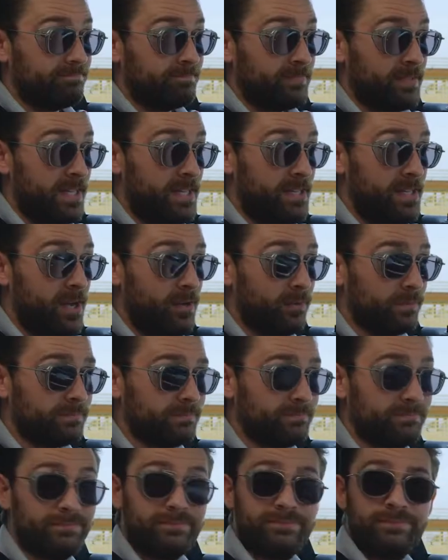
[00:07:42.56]
There you go.
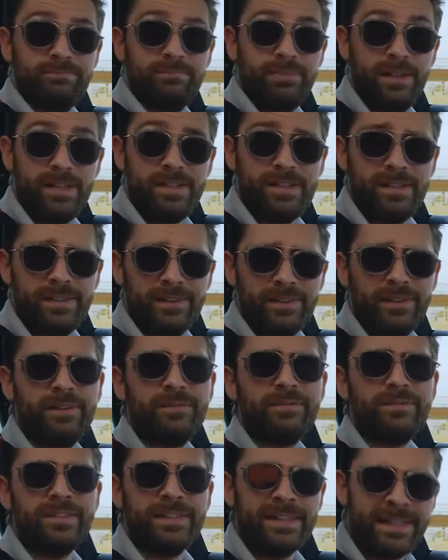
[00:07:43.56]
Plenty
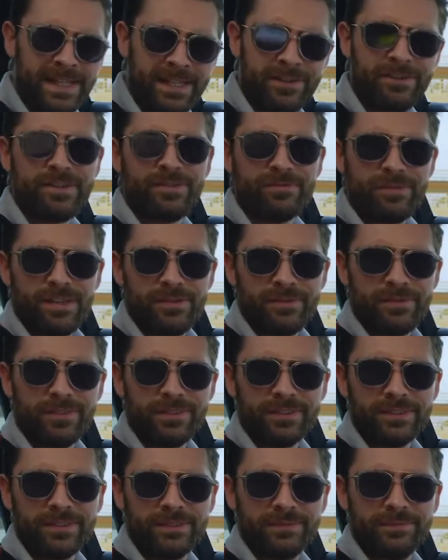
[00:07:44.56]
of nearest restaurants.